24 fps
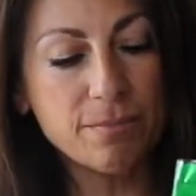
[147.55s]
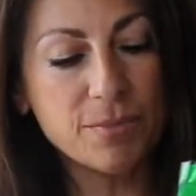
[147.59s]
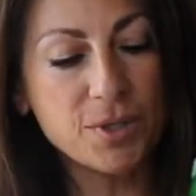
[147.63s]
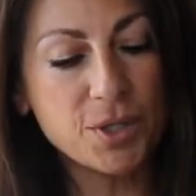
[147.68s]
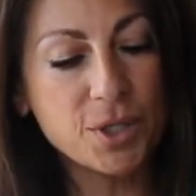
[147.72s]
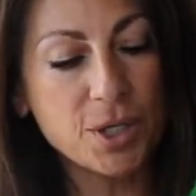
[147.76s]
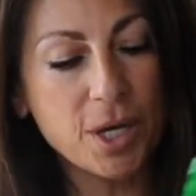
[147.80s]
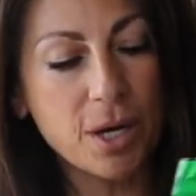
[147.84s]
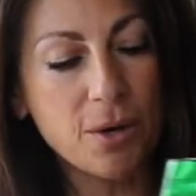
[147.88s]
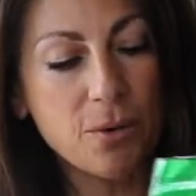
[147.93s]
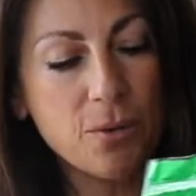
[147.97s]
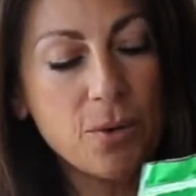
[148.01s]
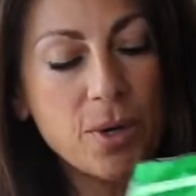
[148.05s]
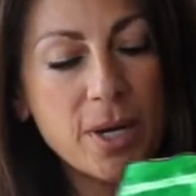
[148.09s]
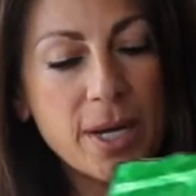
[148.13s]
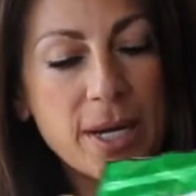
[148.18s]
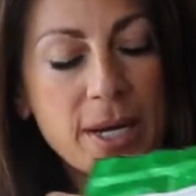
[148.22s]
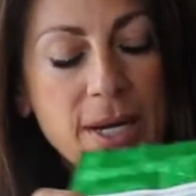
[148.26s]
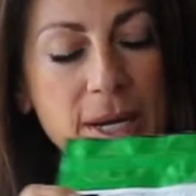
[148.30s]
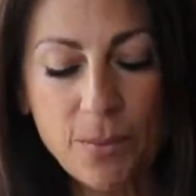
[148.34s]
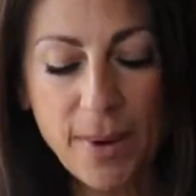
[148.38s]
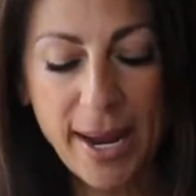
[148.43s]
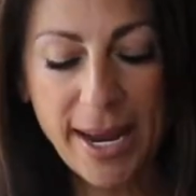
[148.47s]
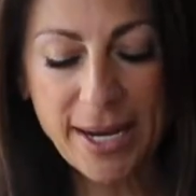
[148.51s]
So
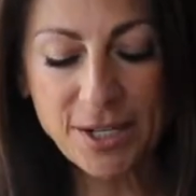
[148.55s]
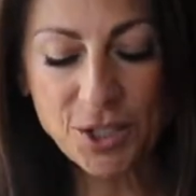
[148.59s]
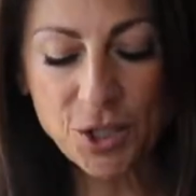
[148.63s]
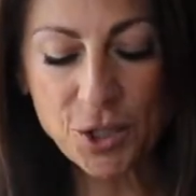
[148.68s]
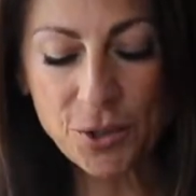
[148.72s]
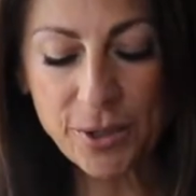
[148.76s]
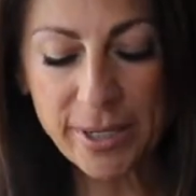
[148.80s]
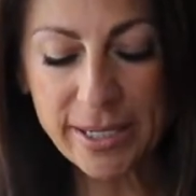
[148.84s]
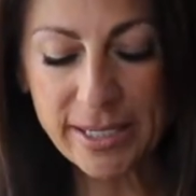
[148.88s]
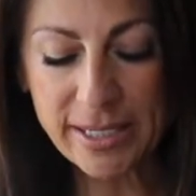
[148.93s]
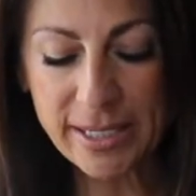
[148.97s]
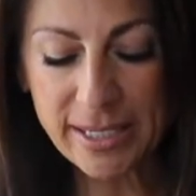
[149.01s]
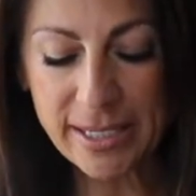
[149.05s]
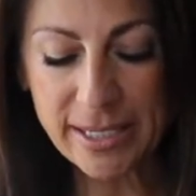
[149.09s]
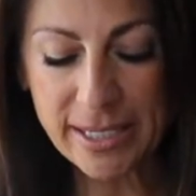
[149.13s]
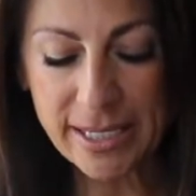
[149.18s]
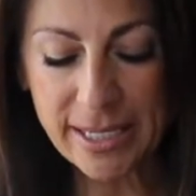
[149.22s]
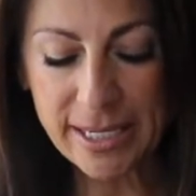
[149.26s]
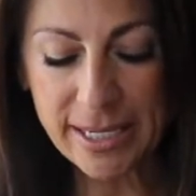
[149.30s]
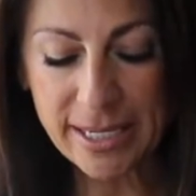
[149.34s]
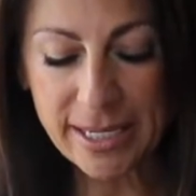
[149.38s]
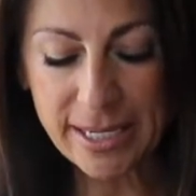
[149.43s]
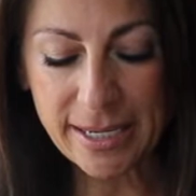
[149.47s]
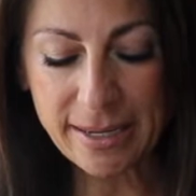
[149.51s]
as you can
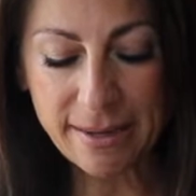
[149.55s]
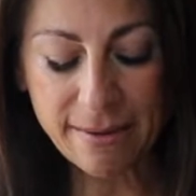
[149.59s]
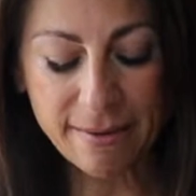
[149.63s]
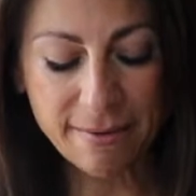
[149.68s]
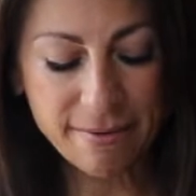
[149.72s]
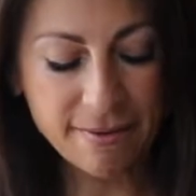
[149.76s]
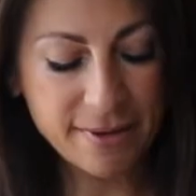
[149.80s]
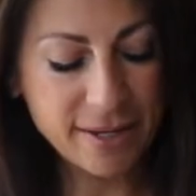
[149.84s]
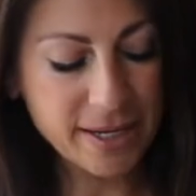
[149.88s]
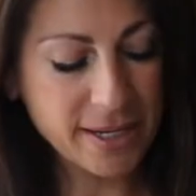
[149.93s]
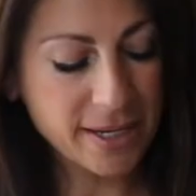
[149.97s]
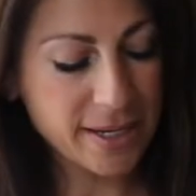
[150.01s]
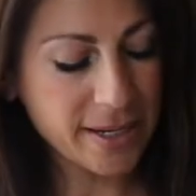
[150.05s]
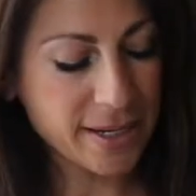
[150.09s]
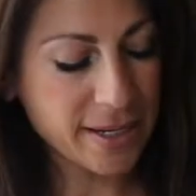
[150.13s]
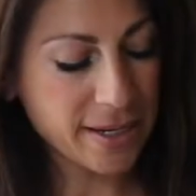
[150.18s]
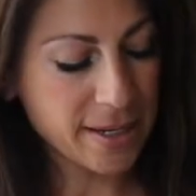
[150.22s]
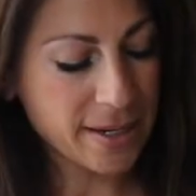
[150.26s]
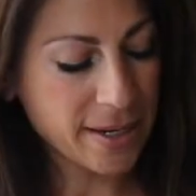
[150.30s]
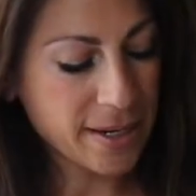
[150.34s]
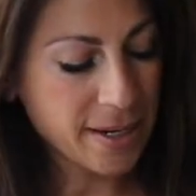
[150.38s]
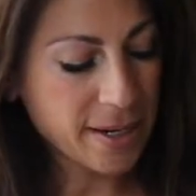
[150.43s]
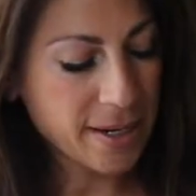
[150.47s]
see,